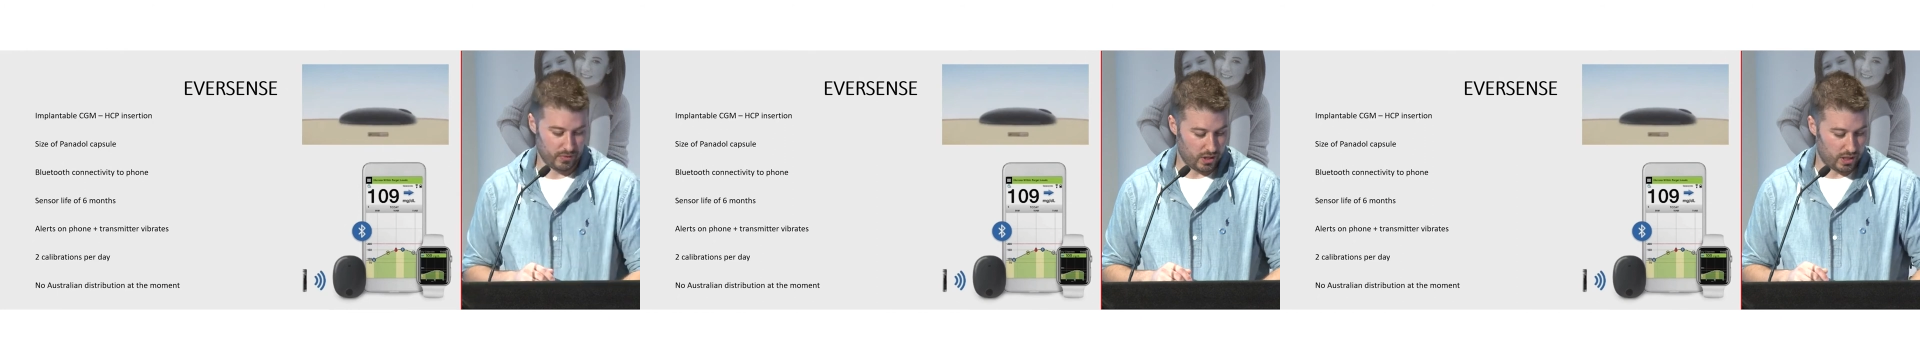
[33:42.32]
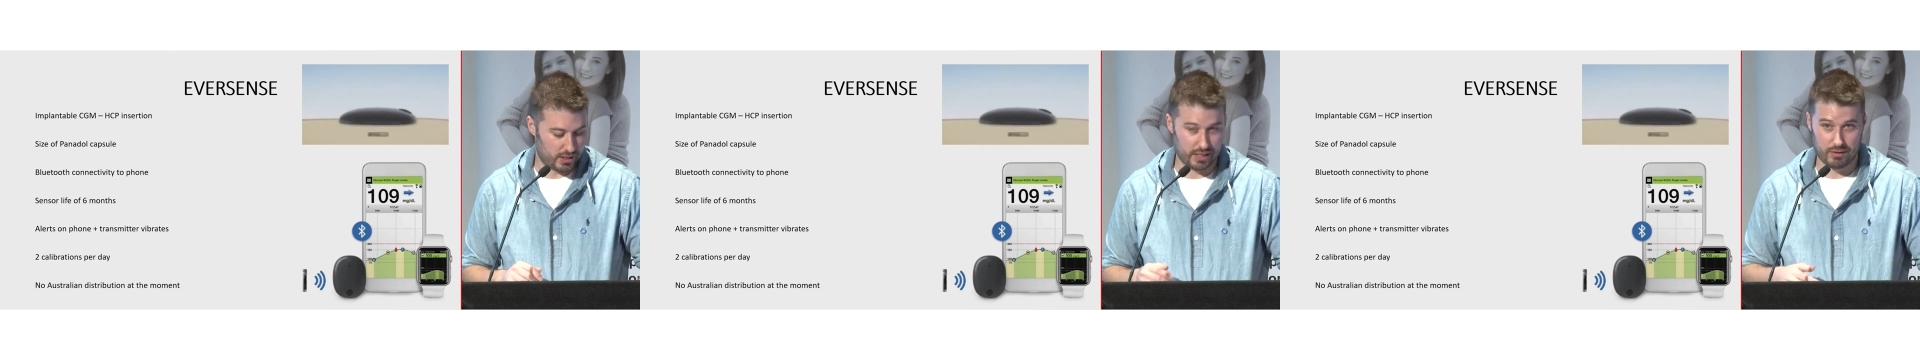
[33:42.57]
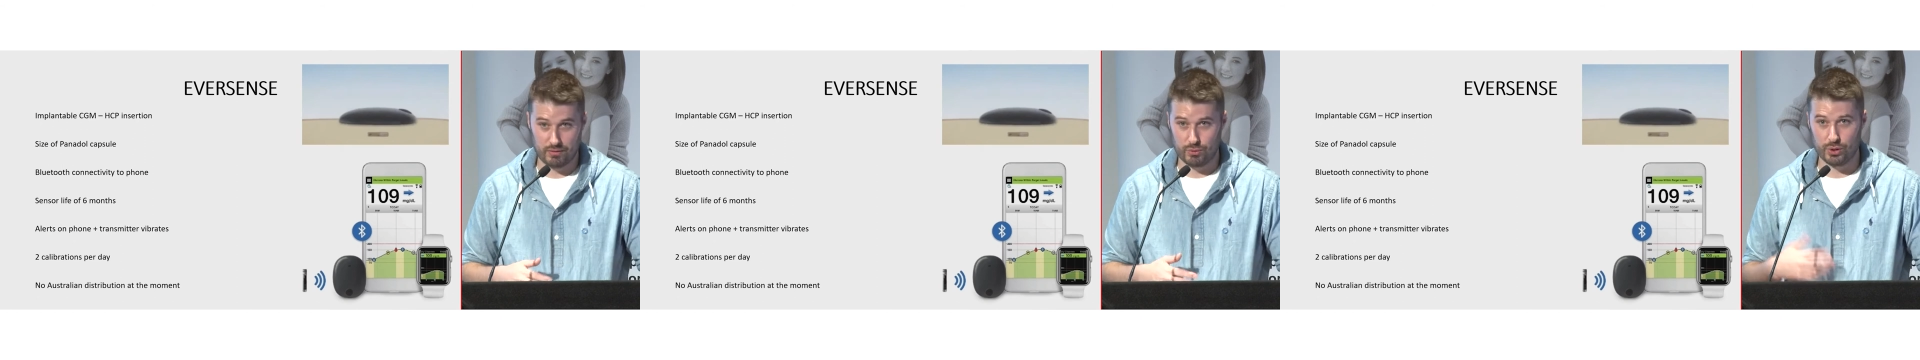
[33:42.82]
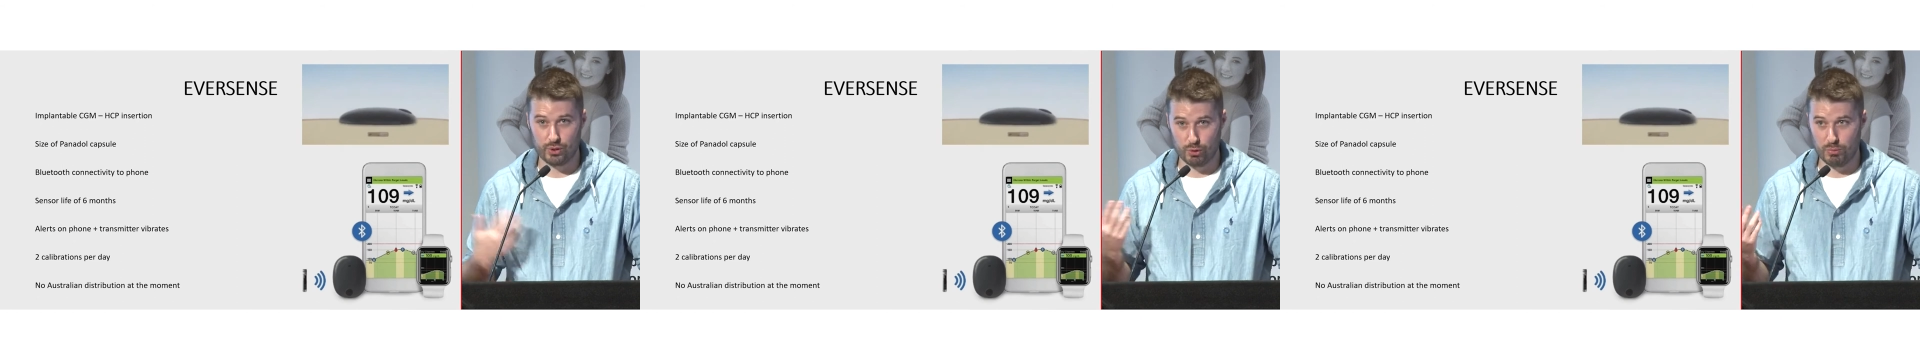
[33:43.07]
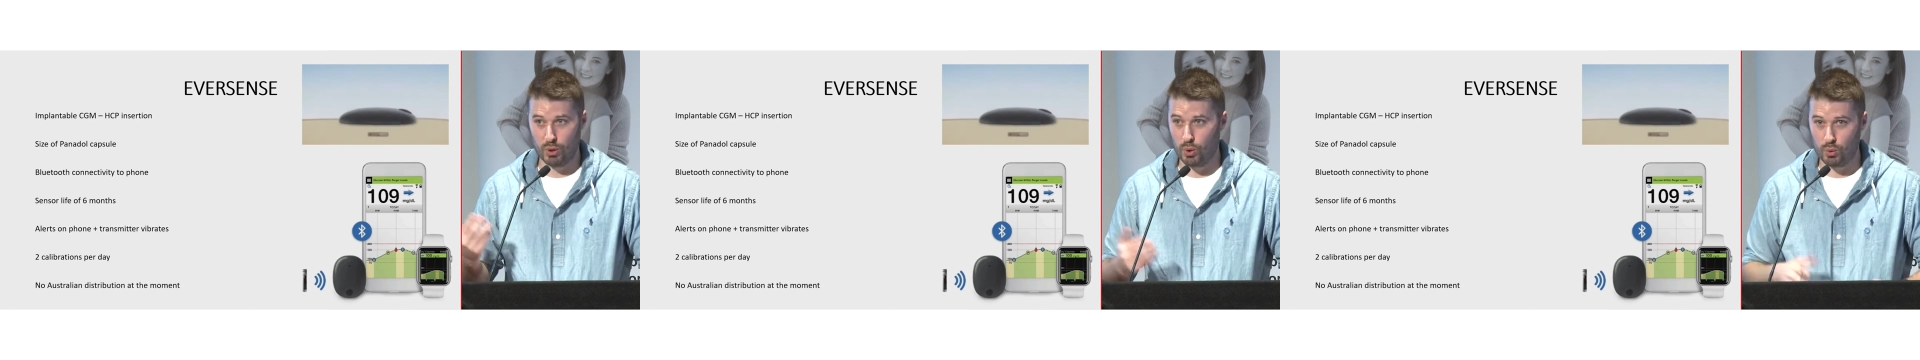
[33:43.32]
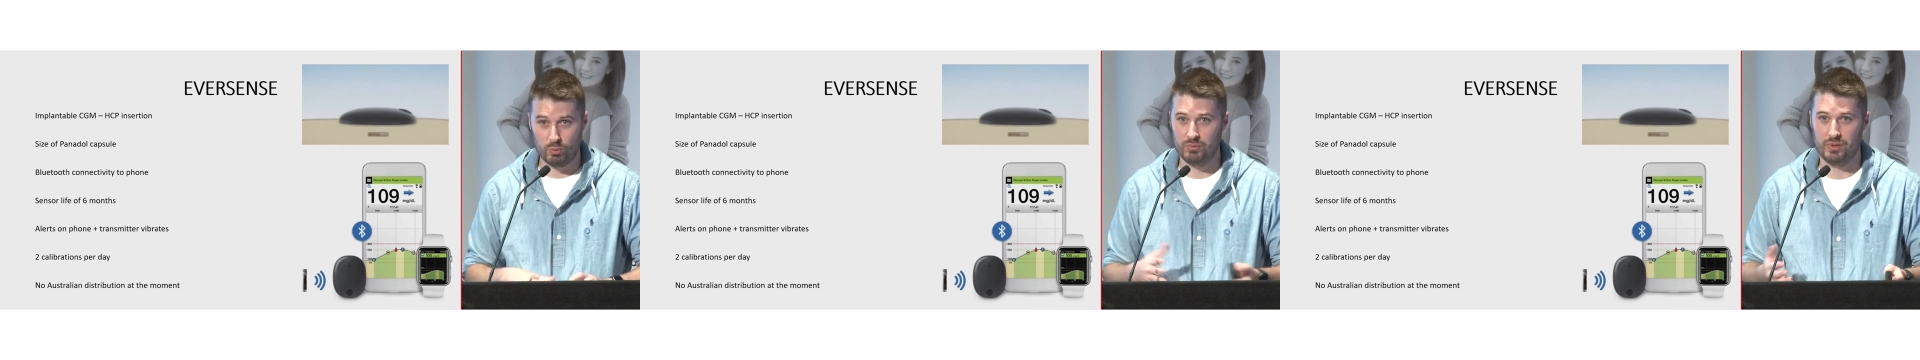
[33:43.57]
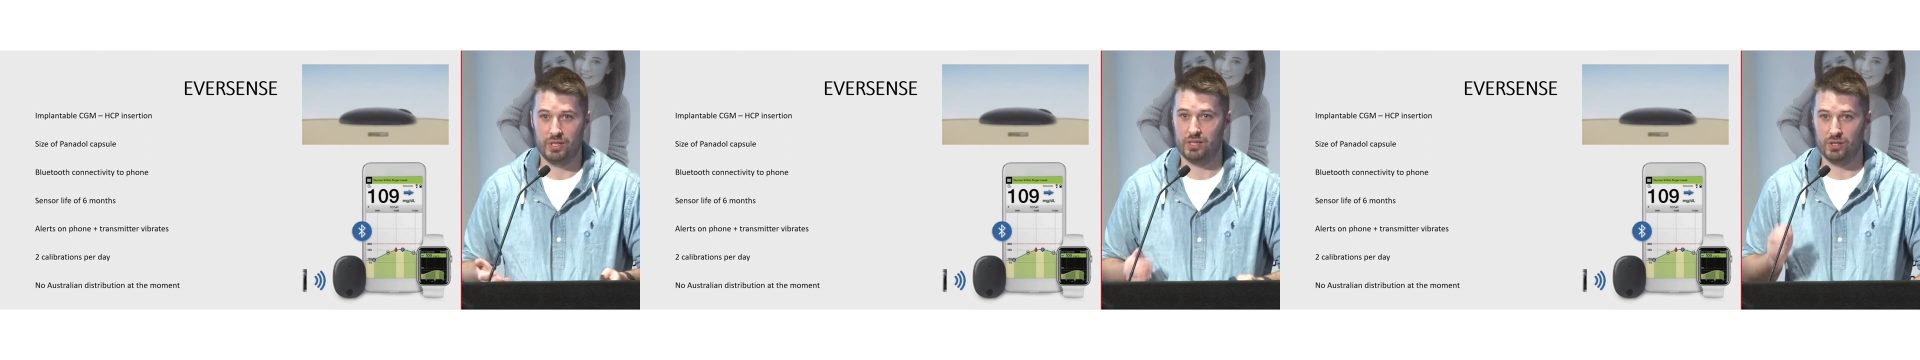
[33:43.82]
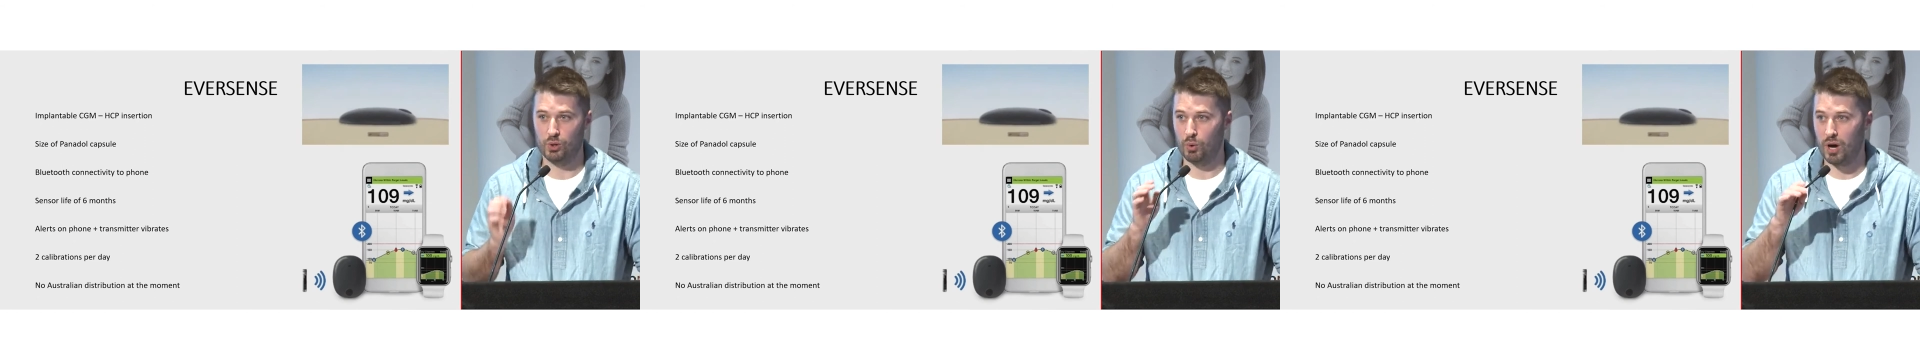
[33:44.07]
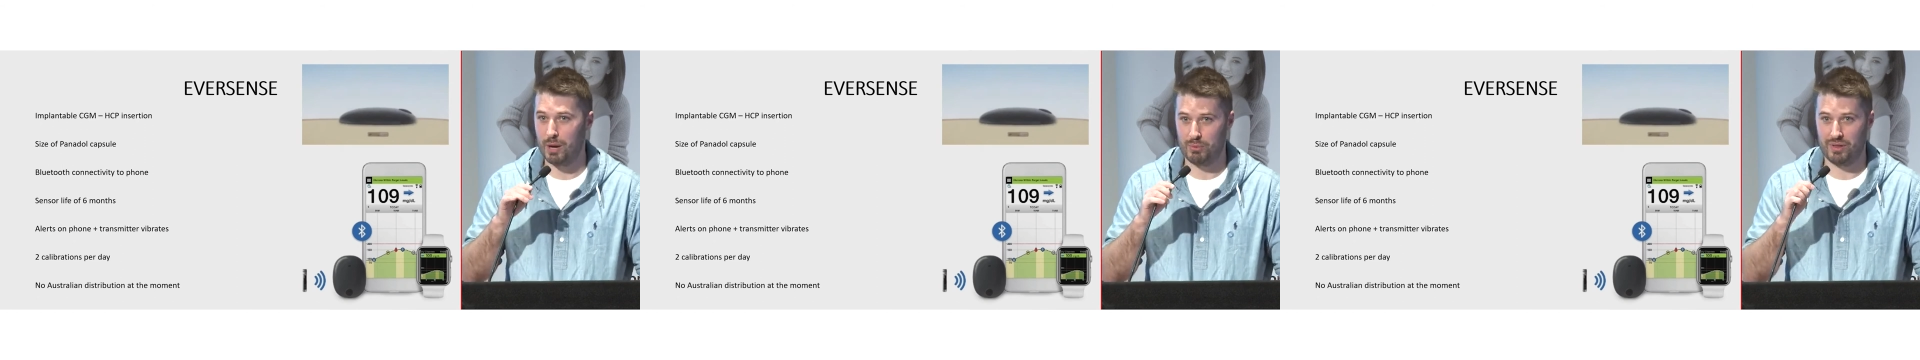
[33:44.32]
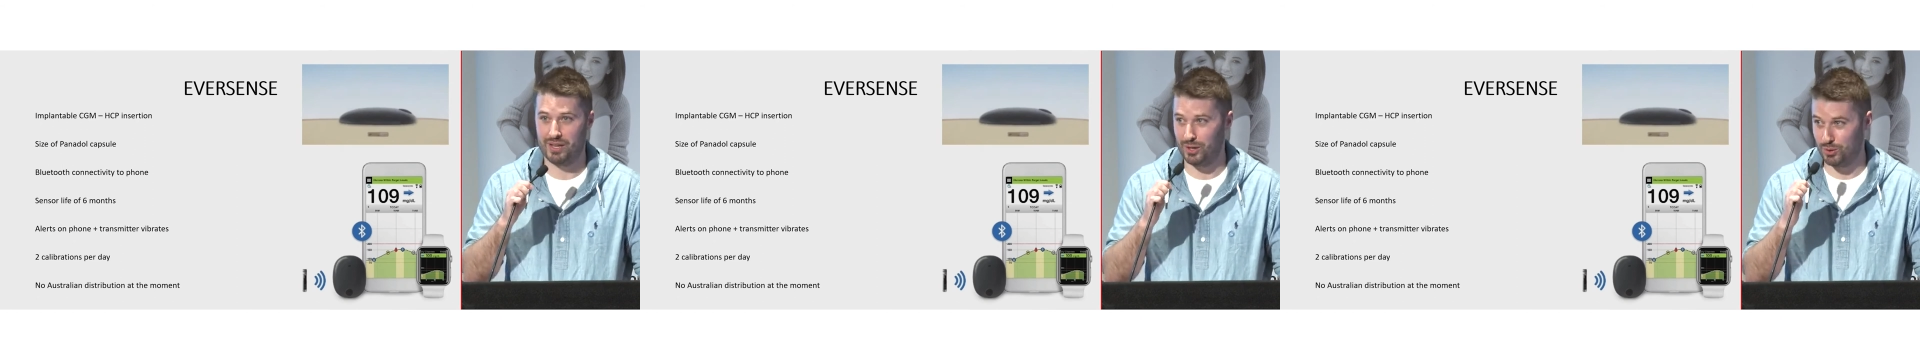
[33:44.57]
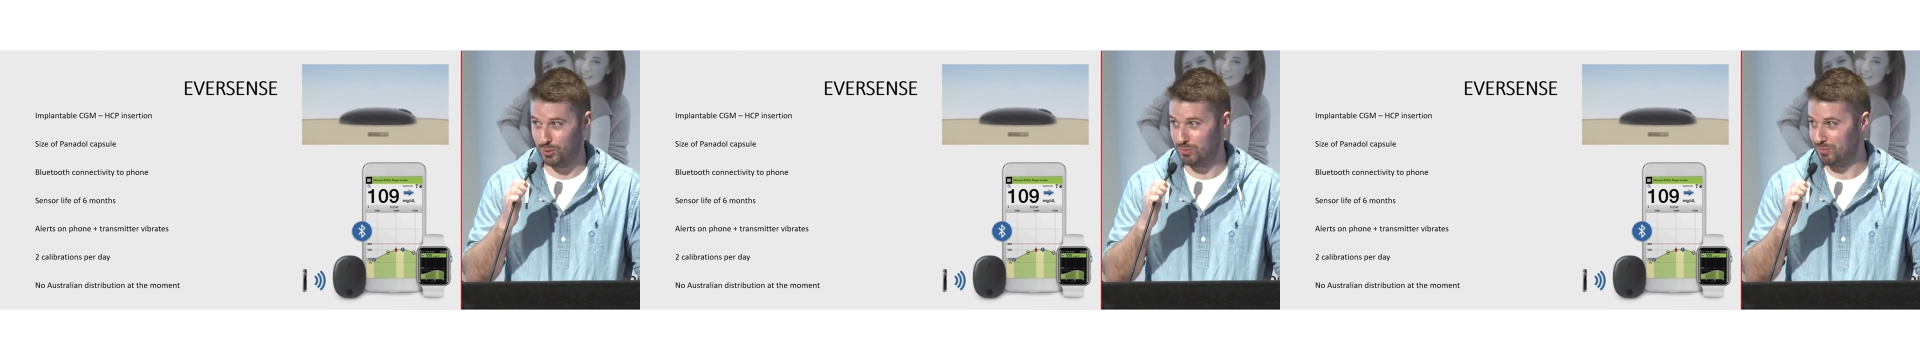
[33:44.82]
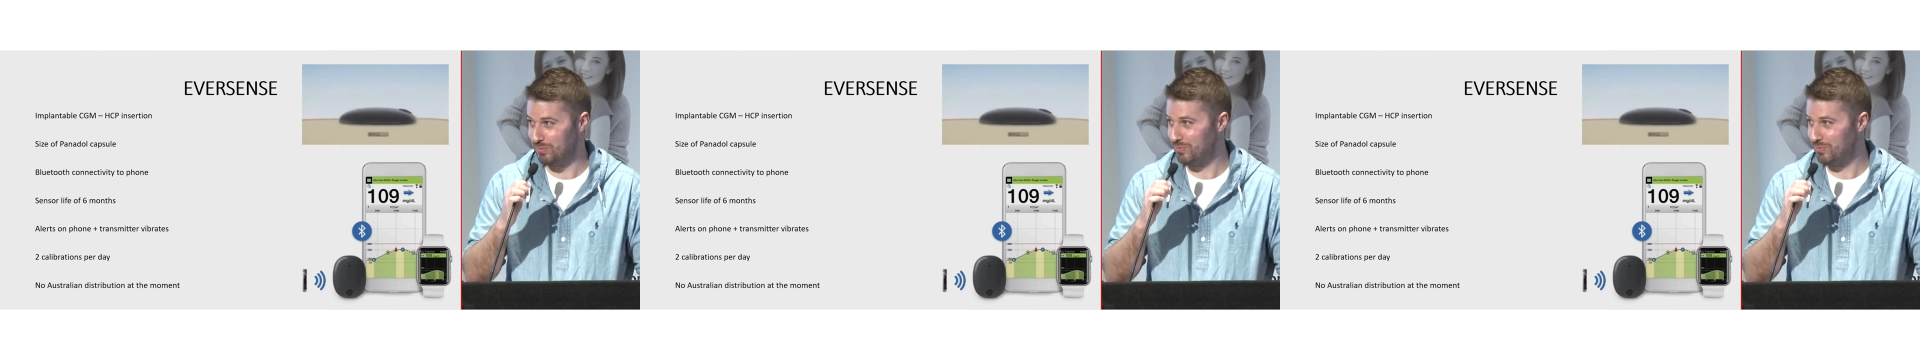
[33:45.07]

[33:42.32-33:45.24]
Like I said, crystal ball, this is all hypothetical.